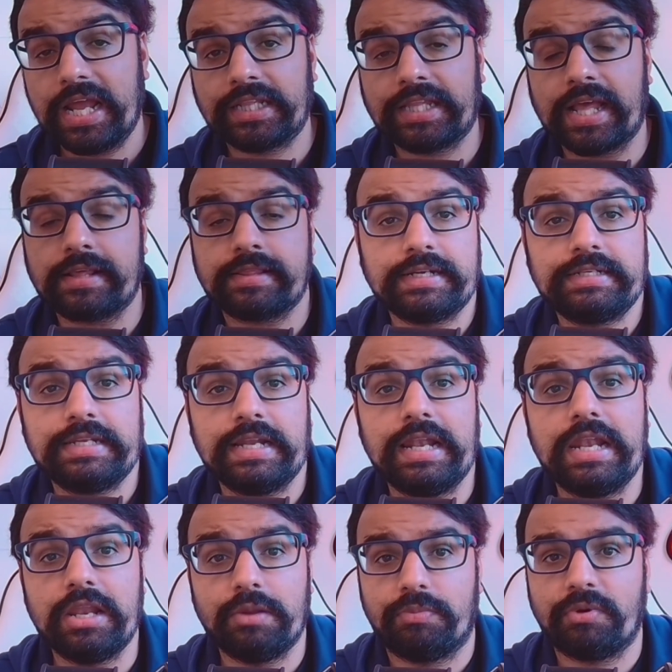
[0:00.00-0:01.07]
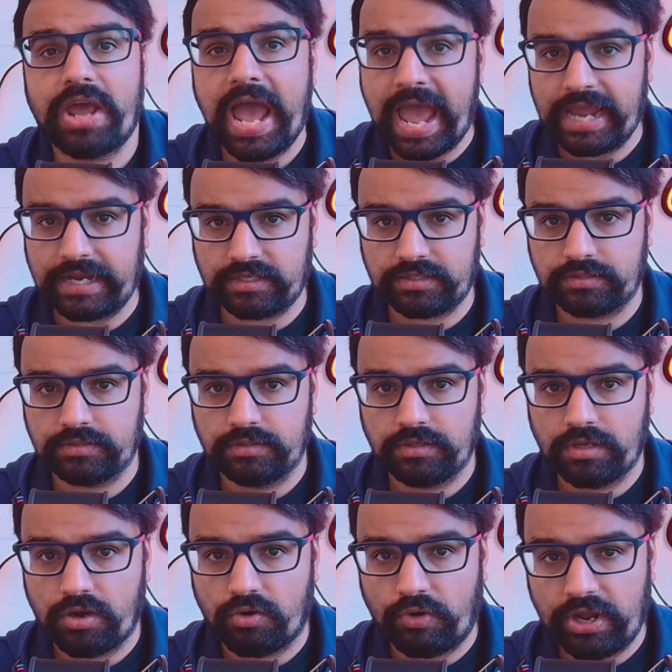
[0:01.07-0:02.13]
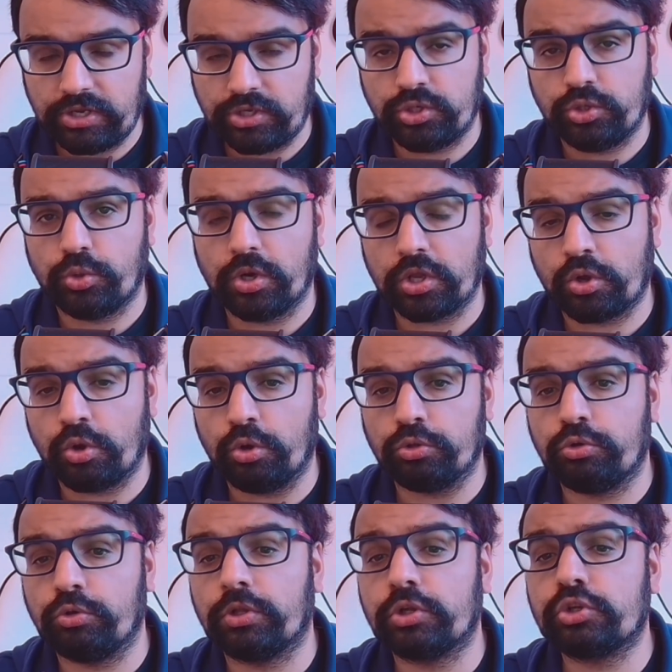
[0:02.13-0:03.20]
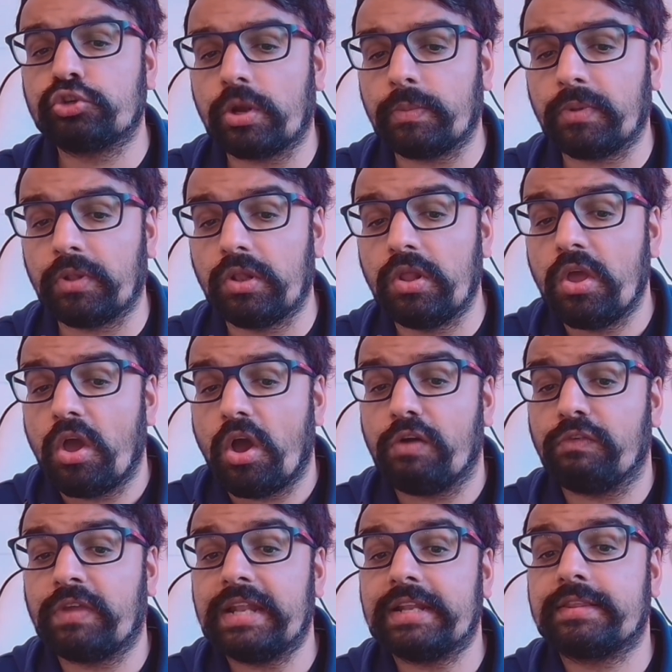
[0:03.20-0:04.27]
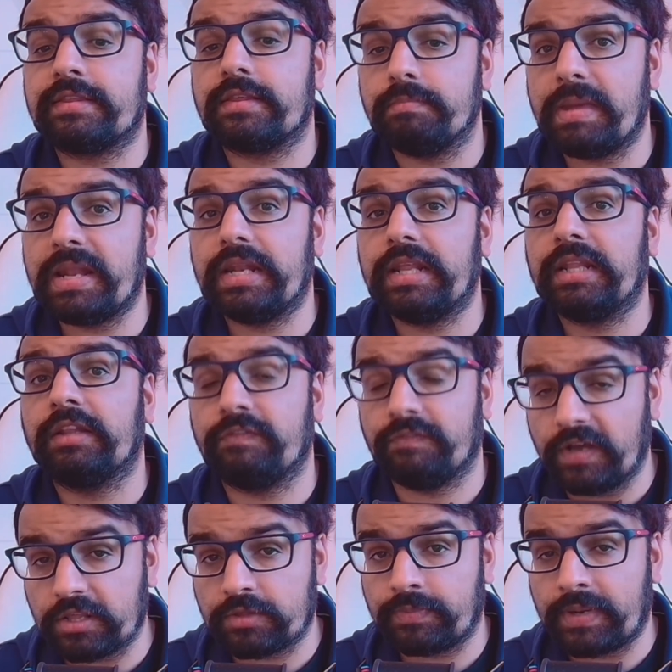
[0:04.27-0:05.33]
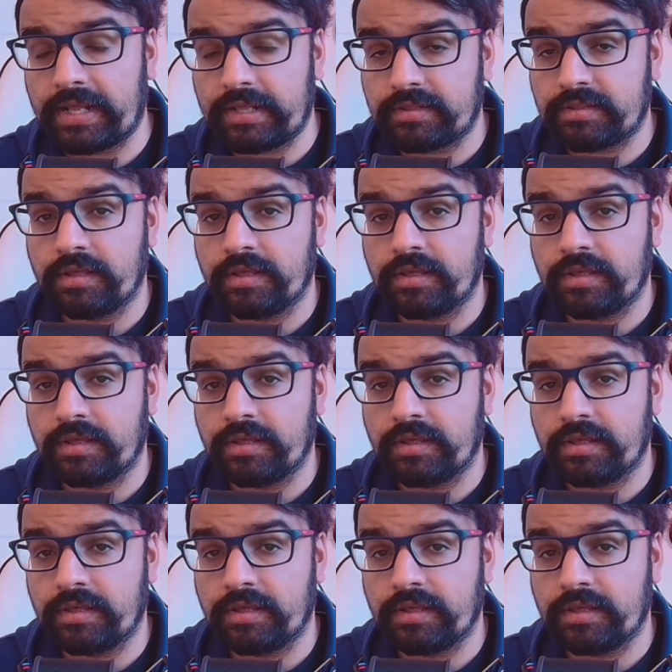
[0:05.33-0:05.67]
that's a deliberate act, right? You got to go through the trouble of getting cement in the first place.